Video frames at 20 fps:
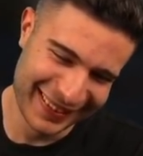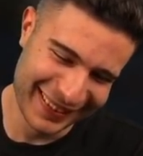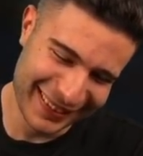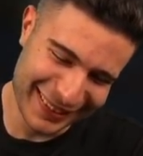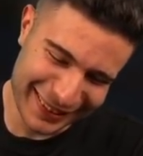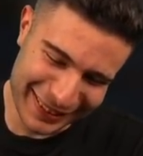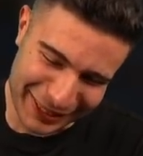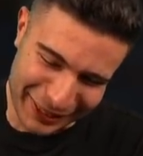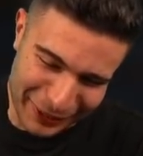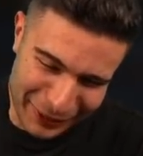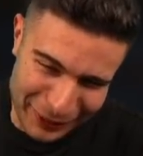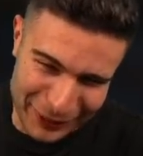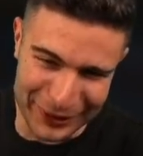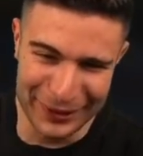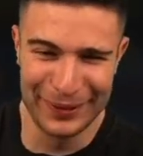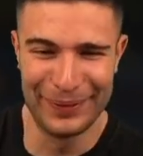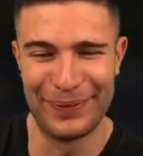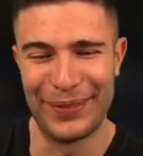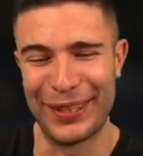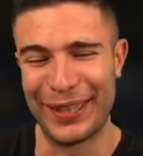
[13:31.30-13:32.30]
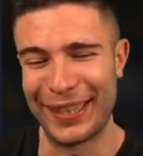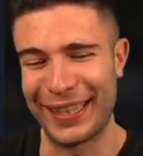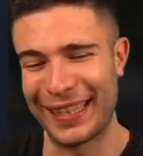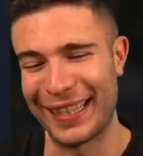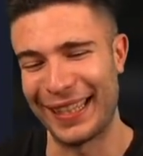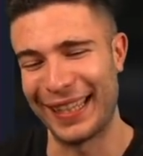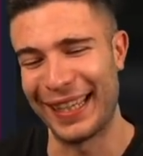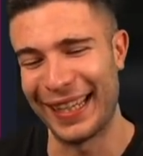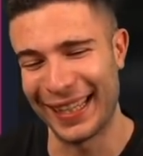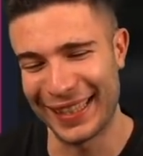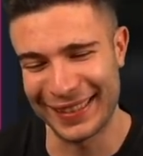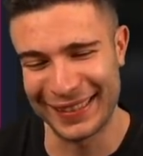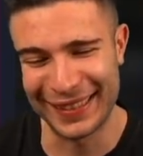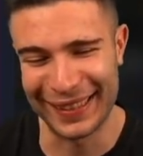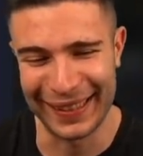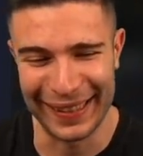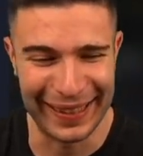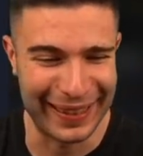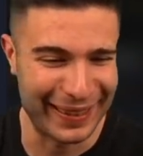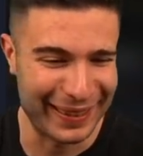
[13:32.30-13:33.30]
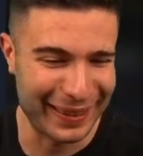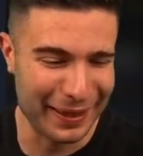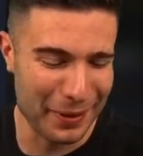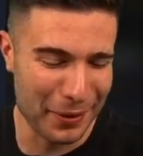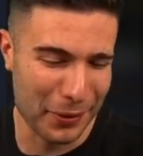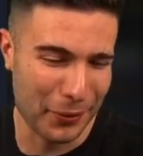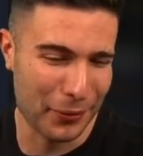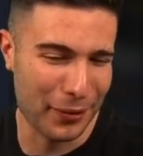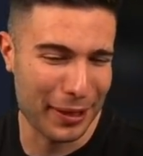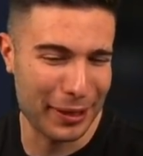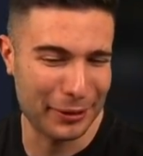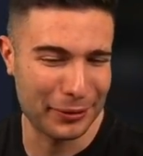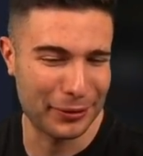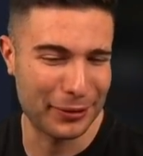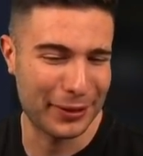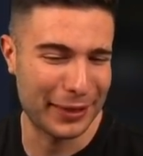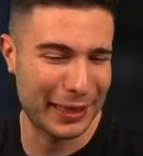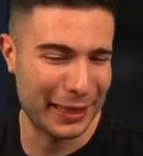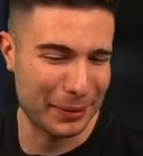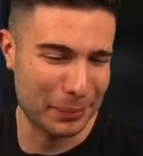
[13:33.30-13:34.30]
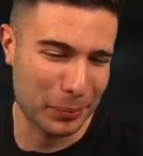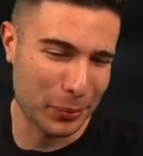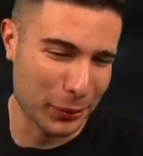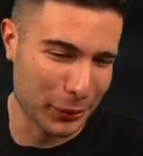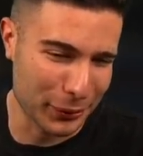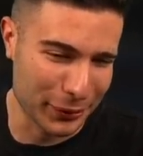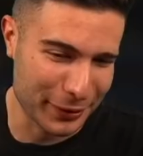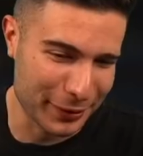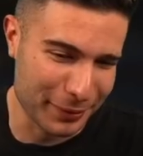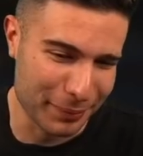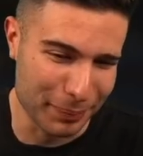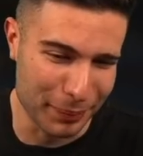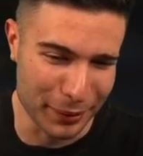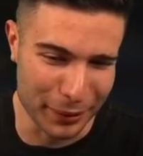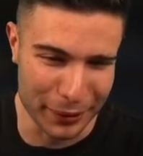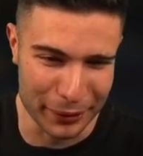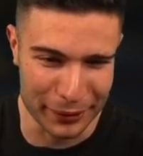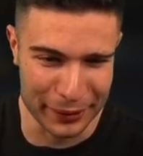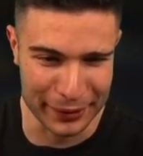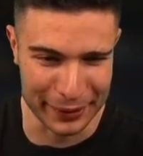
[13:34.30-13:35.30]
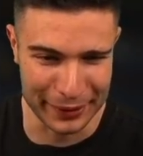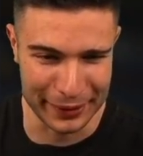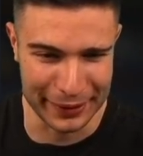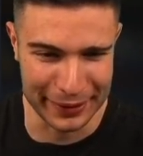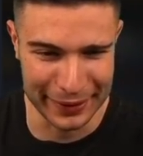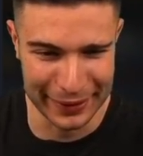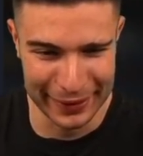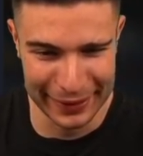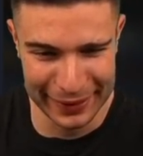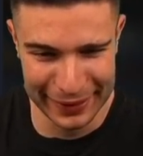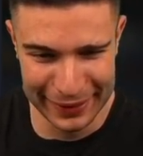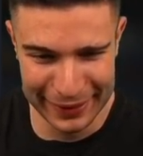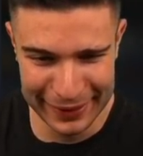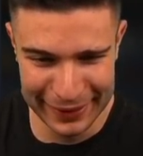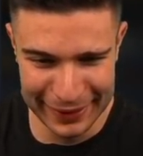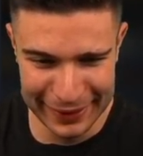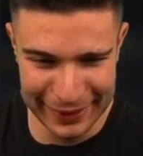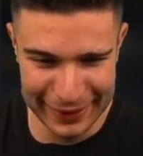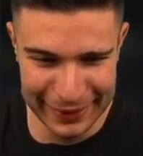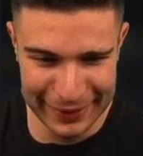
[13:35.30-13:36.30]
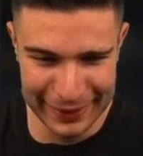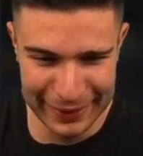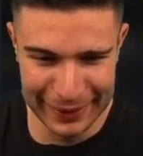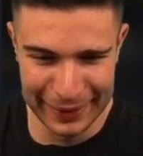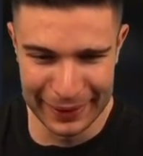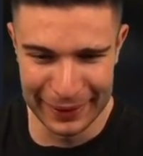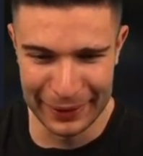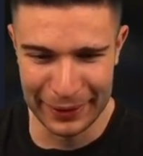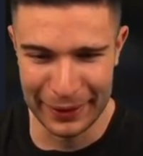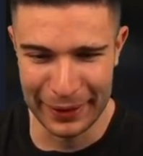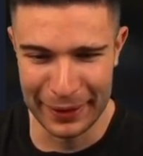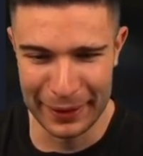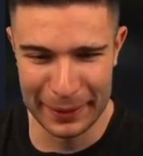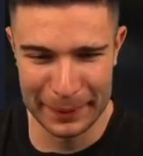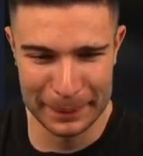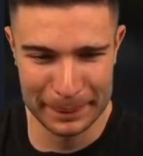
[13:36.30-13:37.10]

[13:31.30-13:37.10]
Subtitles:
It's good, yeah, but like, a collector wow. There, another round on that board is broken. Okay.